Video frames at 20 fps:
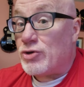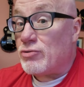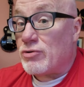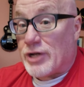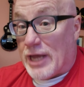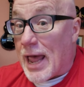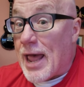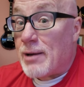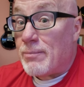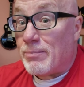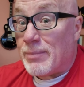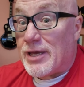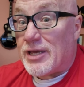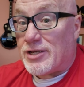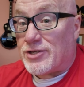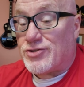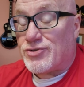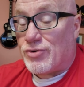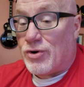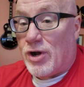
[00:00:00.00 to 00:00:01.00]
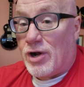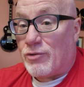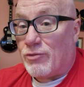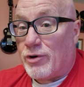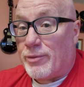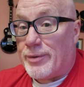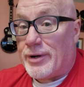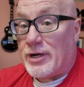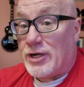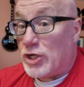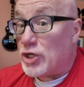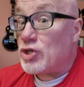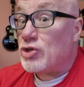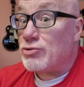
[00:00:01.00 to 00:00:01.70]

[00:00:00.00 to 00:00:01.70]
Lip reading: You can be a strong woman.